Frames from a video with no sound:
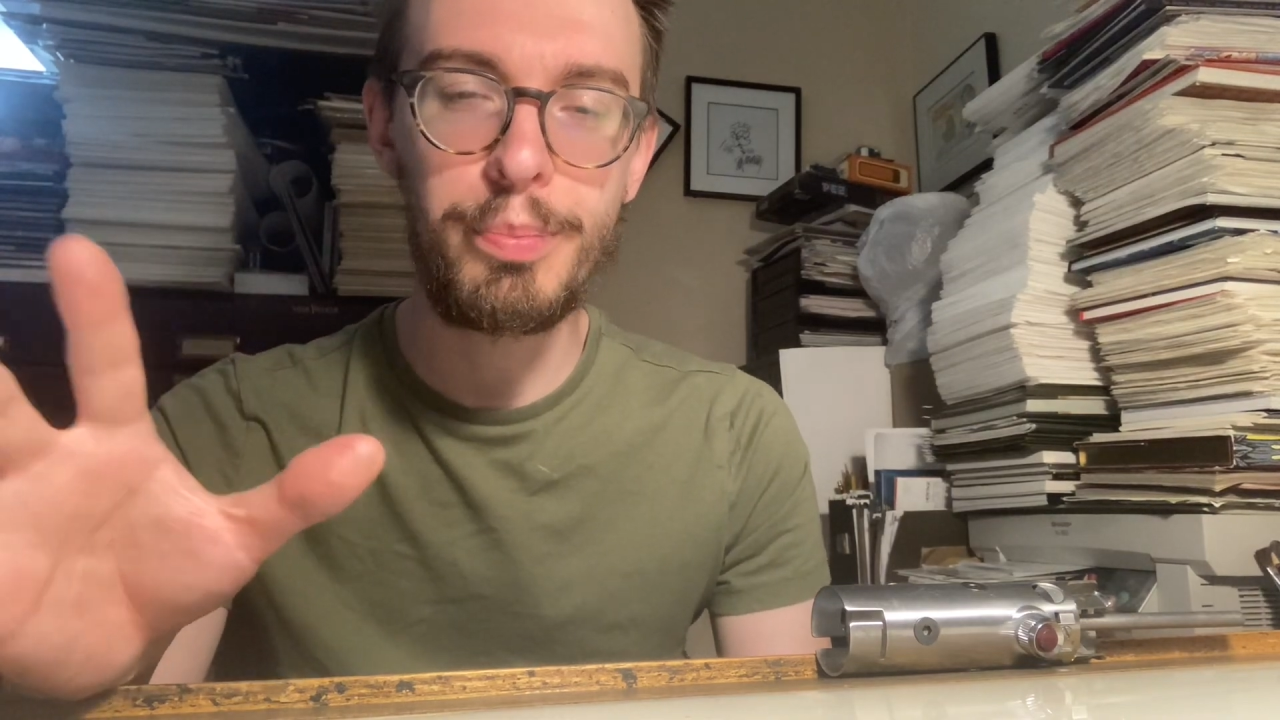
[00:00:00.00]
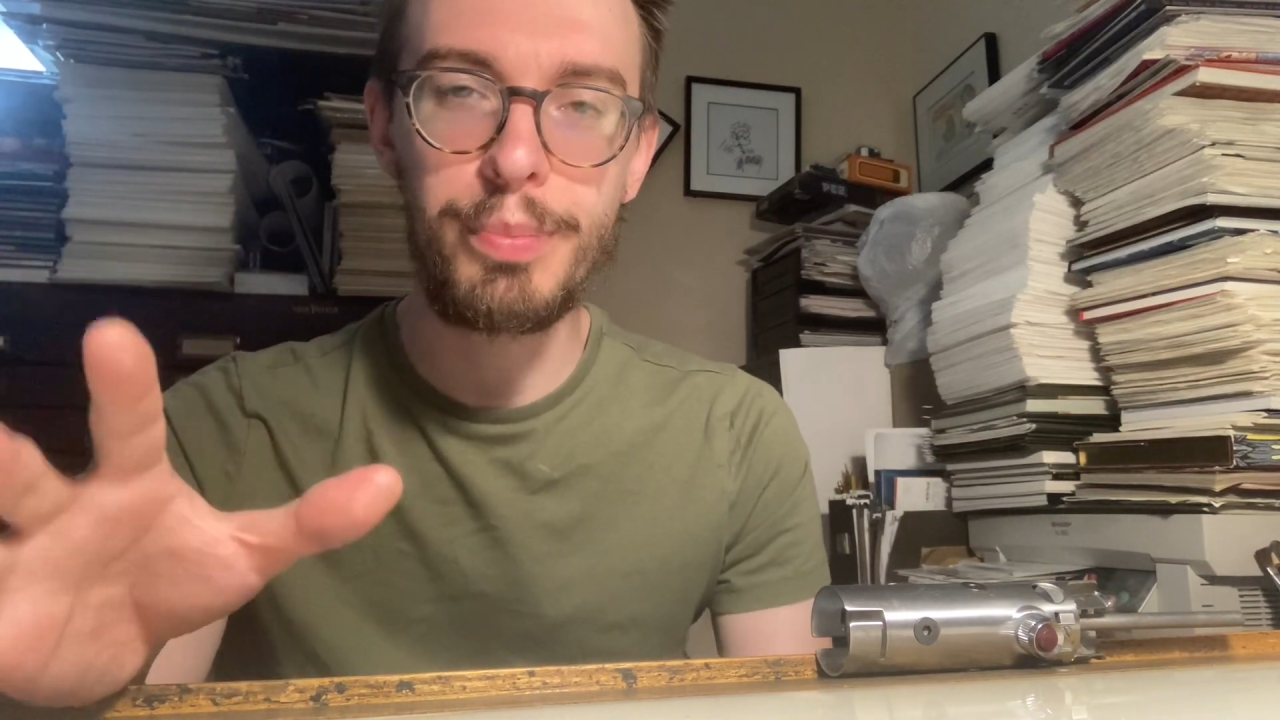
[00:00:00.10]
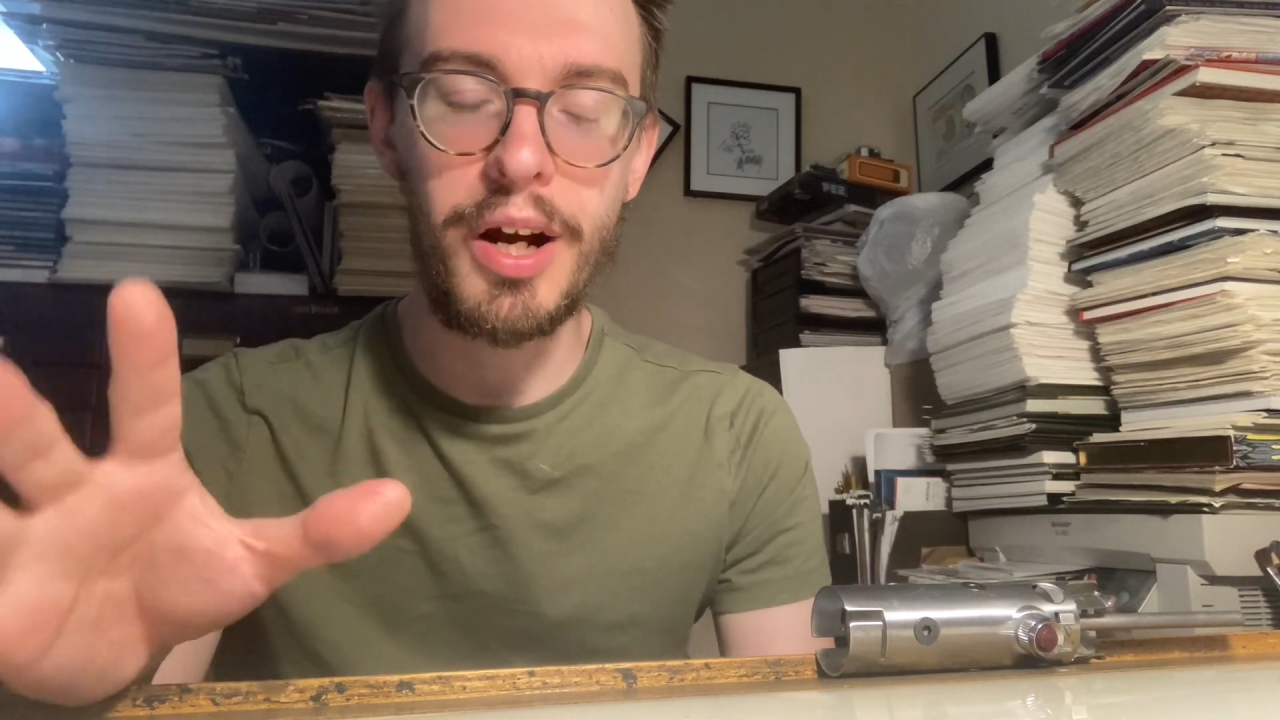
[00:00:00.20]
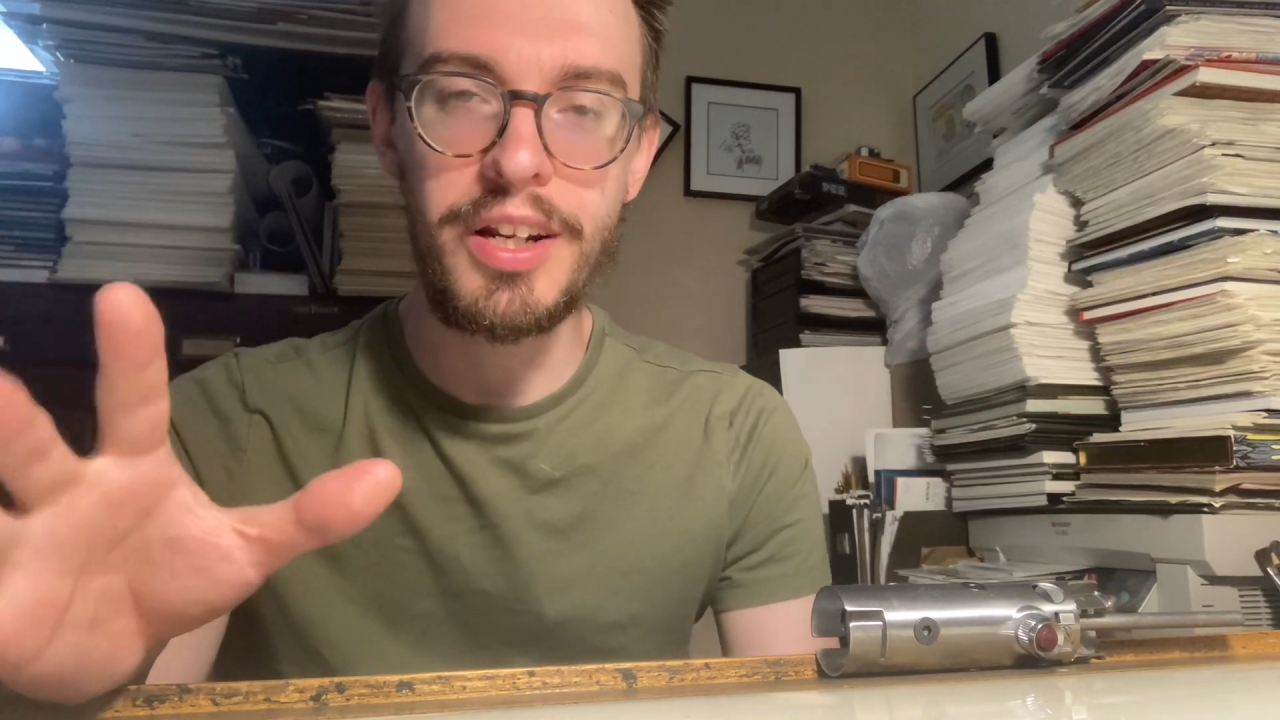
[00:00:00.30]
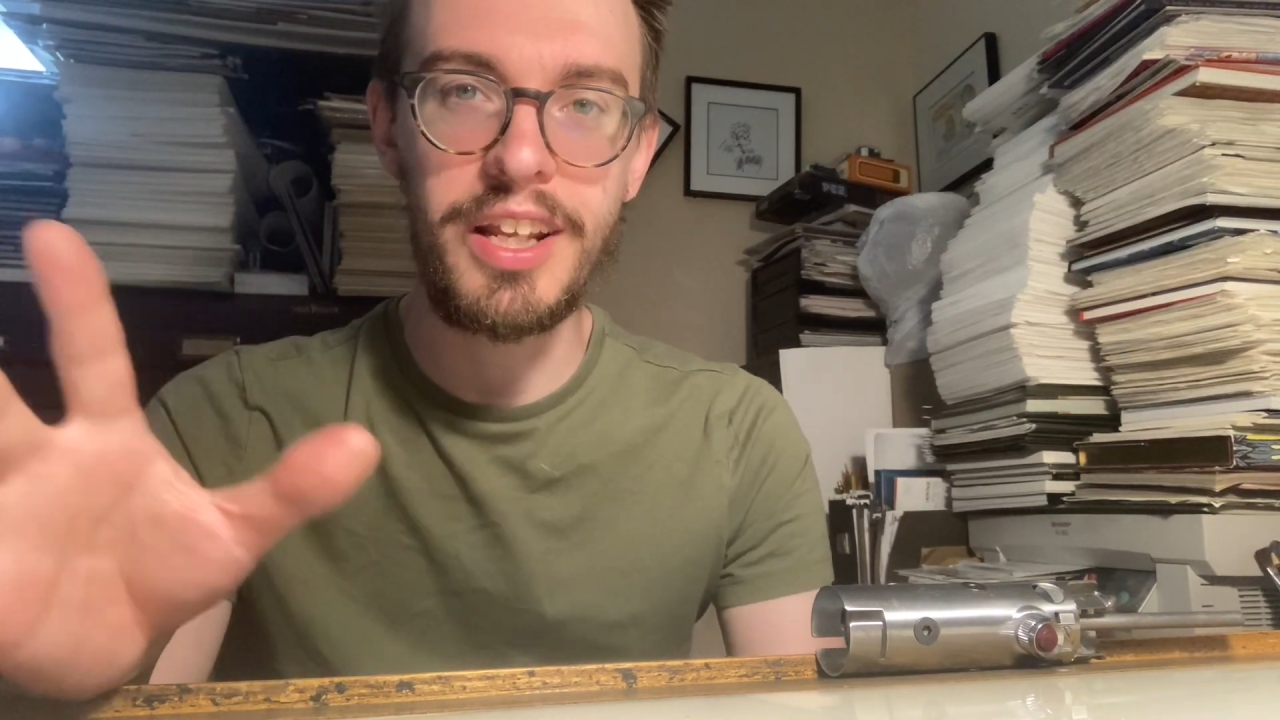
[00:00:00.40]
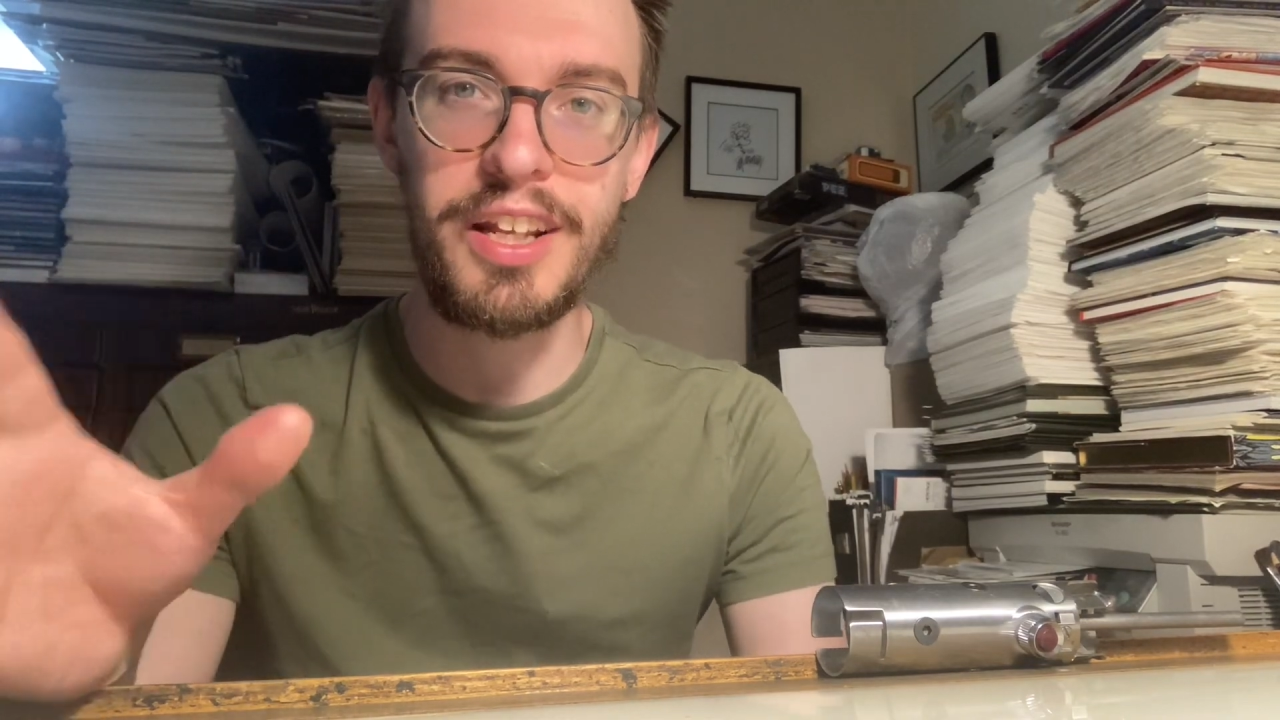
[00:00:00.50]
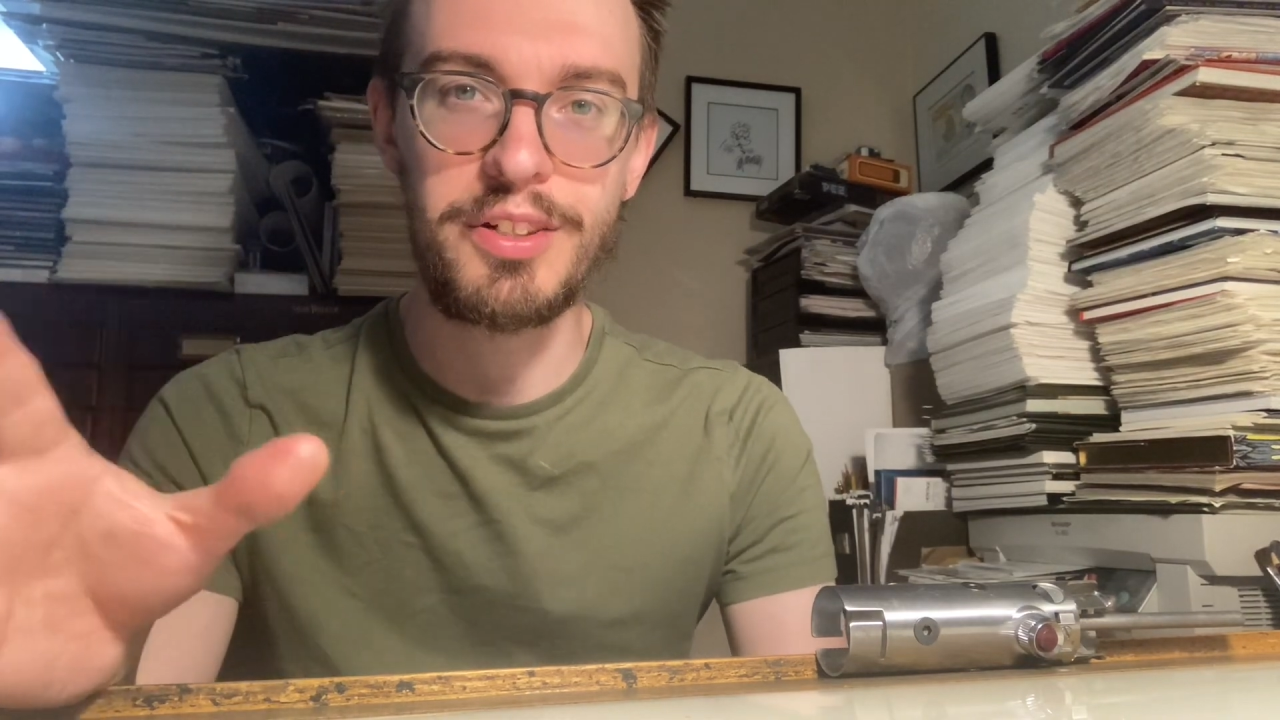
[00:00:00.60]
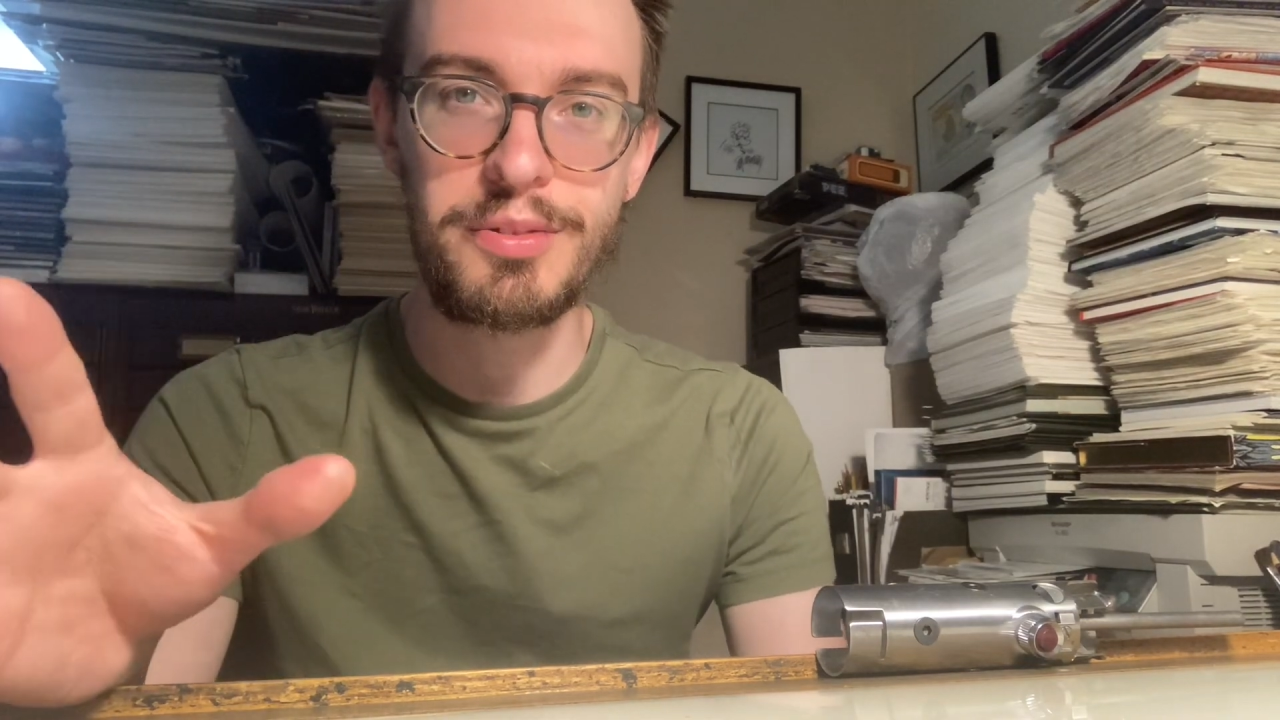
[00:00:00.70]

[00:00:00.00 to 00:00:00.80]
puttying and